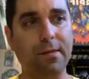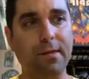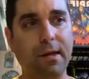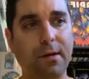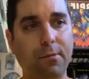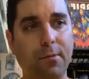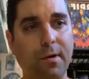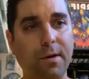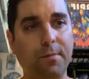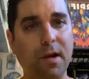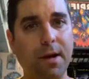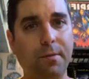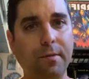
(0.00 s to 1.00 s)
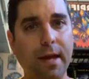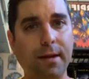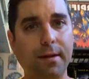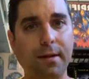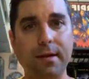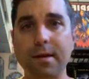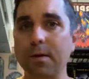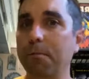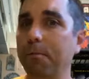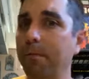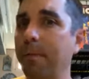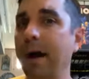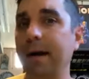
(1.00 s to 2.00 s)
think we're going to probably end it here.
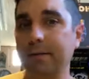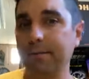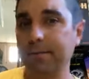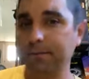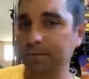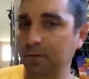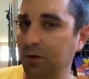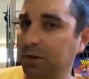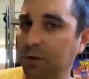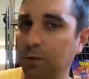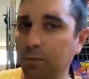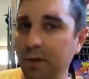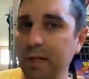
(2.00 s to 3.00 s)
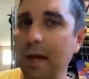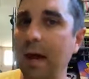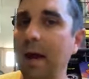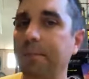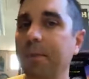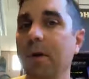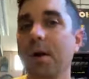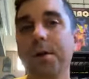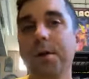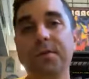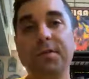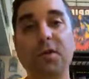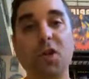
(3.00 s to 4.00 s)
But just to recap,
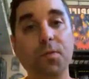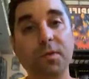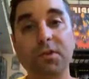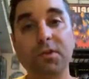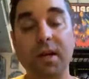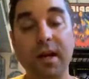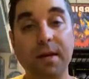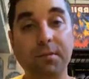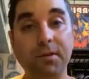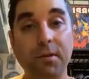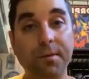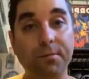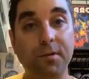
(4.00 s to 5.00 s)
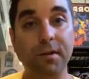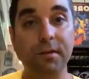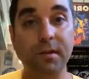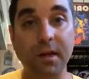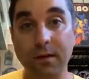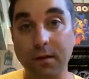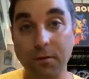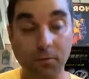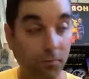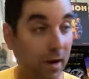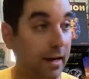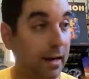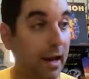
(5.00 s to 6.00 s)
Skirmish, I'm starting printing
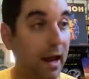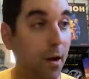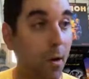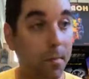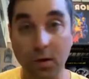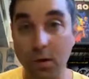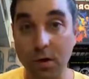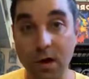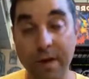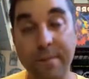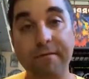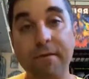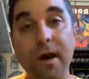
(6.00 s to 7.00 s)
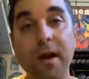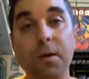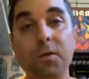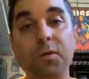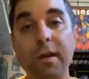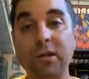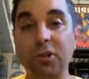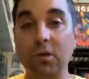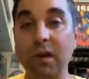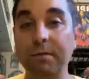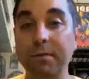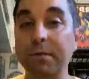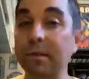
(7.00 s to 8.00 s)
right now. I'm going to look at my files, make sure
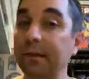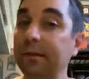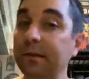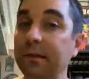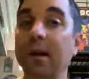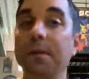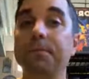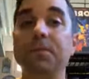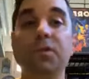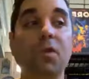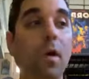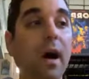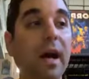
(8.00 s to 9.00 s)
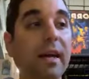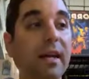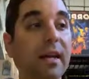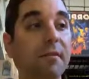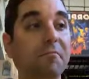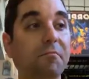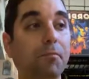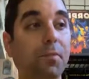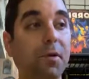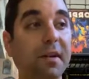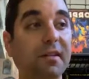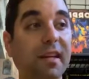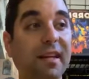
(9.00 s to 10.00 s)
I have everything set up so I can
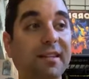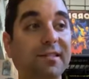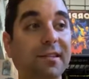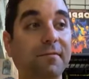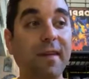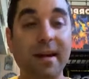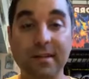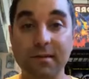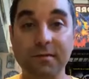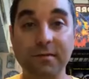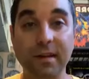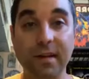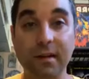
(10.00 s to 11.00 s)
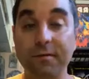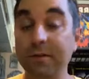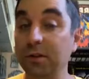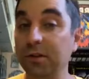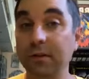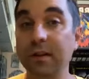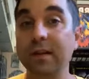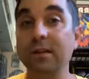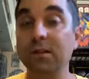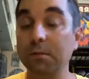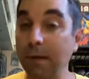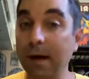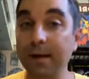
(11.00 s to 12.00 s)
print as effectively and efficiently
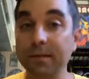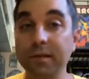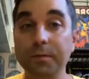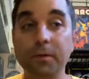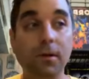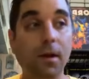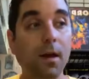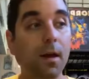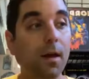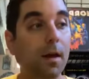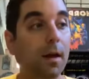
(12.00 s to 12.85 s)
as possible.